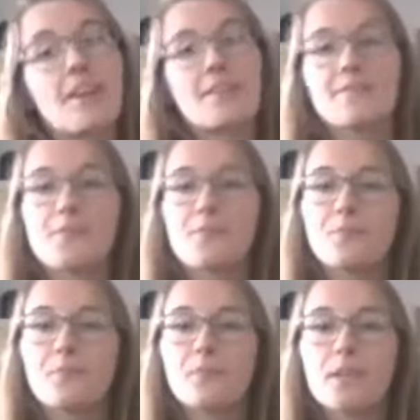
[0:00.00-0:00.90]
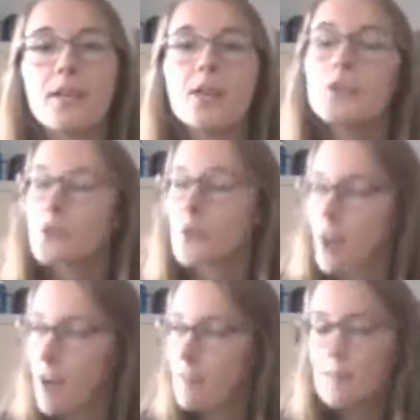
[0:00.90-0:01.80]
they love. So the
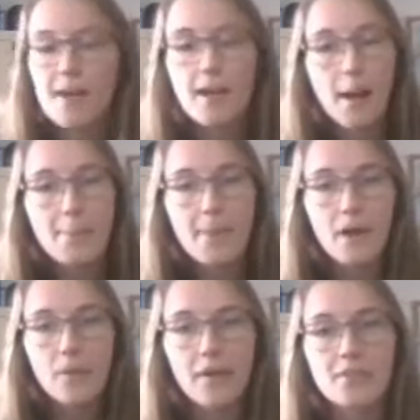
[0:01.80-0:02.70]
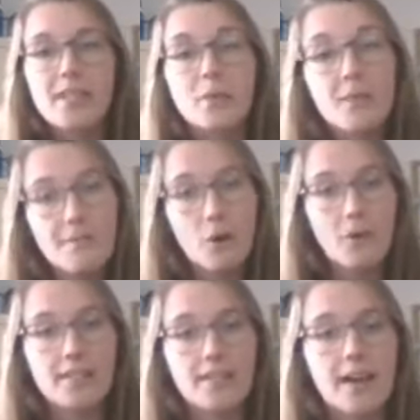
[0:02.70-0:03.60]
Gulf of Maine humpback whales that we
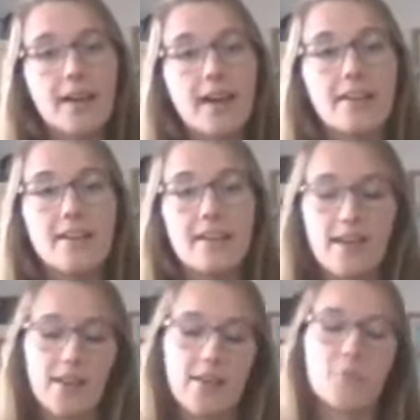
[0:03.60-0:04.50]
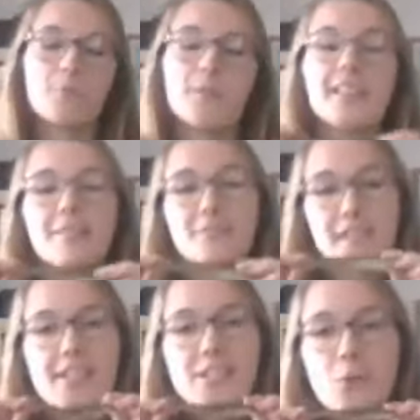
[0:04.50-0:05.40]
focus a lot on really,
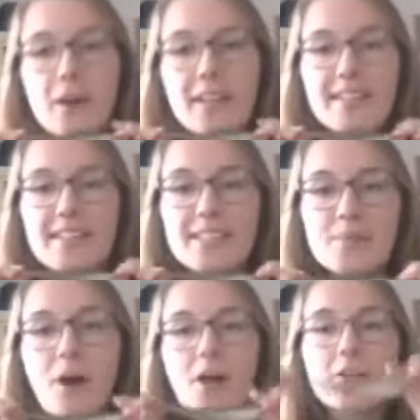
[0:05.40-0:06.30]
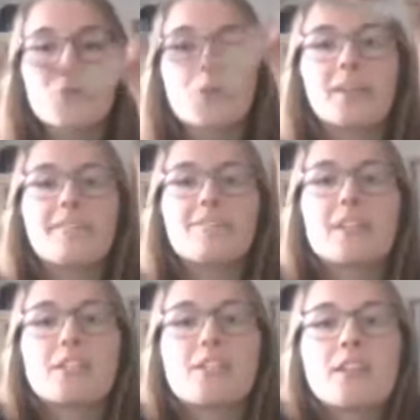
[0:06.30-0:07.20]
really enjoy this small schooling
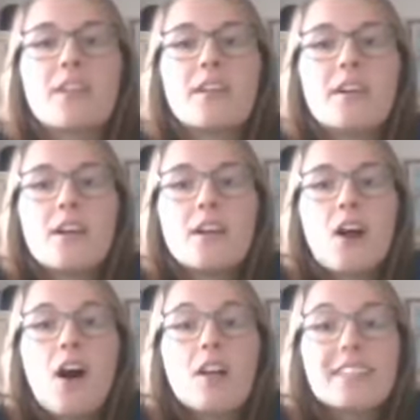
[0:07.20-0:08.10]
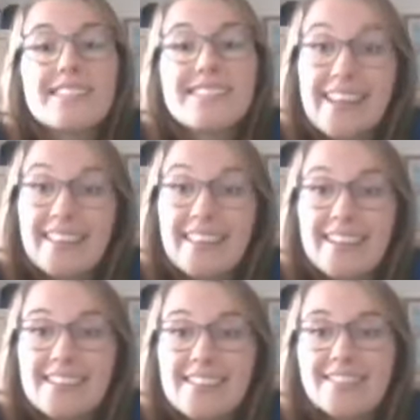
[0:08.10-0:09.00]
fish called sand
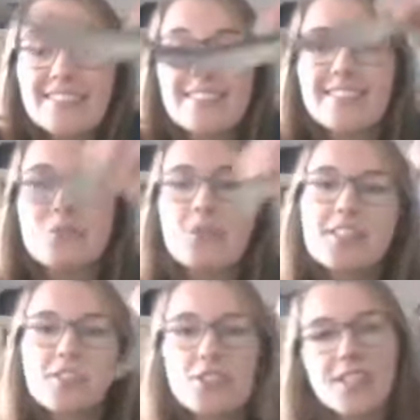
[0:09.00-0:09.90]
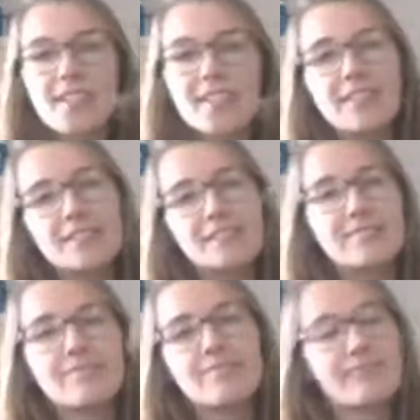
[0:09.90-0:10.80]
lance. So this is just a
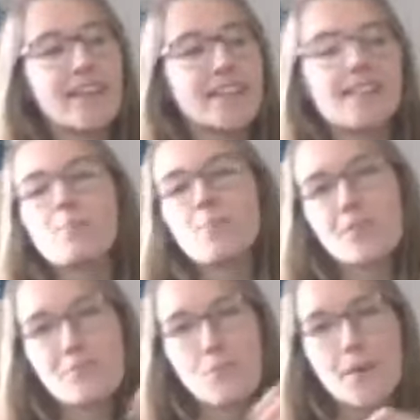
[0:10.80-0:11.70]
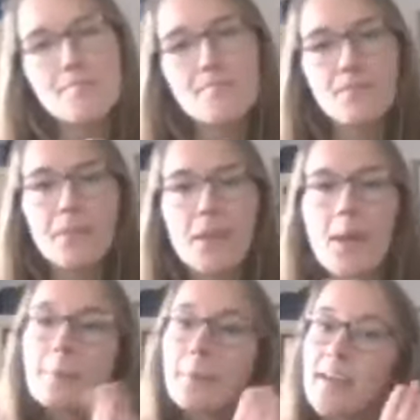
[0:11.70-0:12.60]
little example of one.
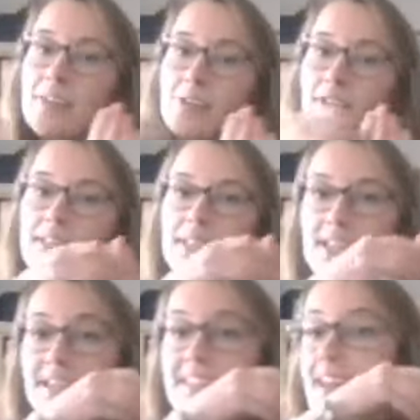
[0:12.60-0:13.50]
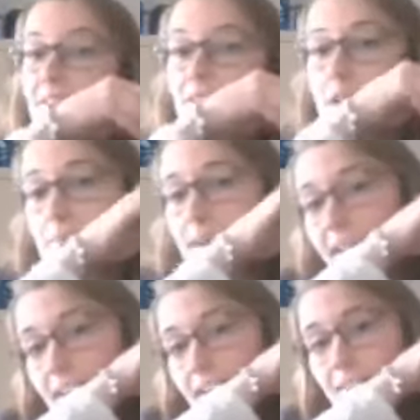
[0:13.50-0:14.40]
But as you can see, it's not very
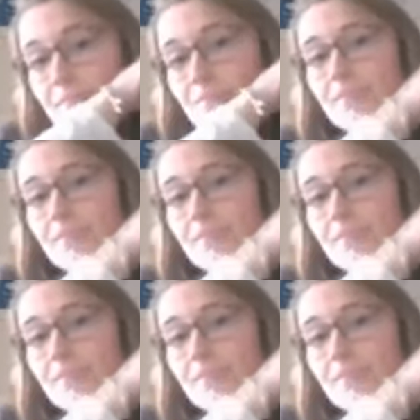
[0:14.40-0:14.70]
big.